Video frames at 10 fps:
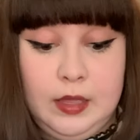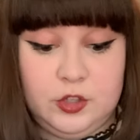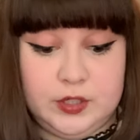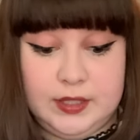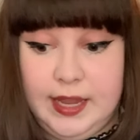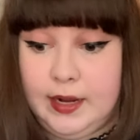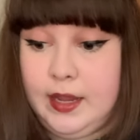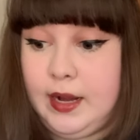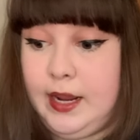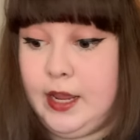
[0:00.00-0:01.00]
Just get
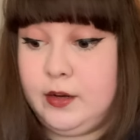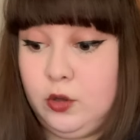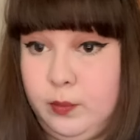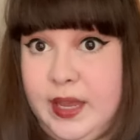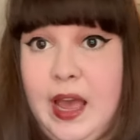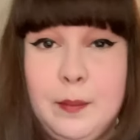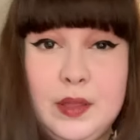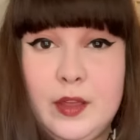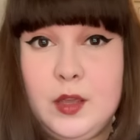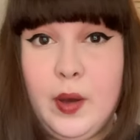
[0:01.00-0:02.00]
it and you'll be happy
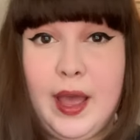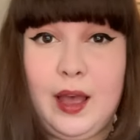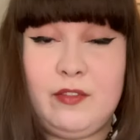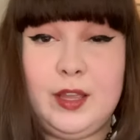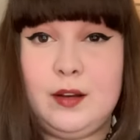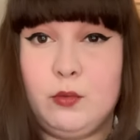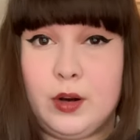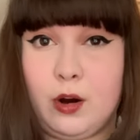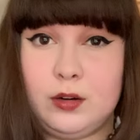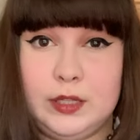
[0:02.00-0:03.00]
that you have it
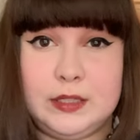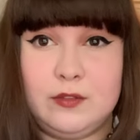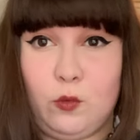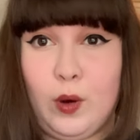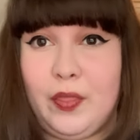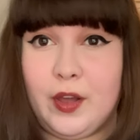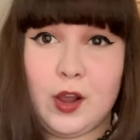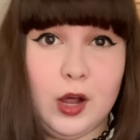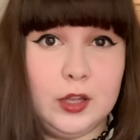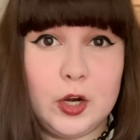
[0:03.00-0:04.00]
regardless of what the
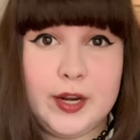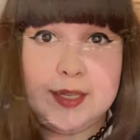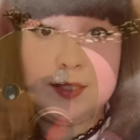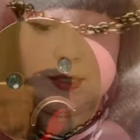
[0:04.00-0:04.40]
color is.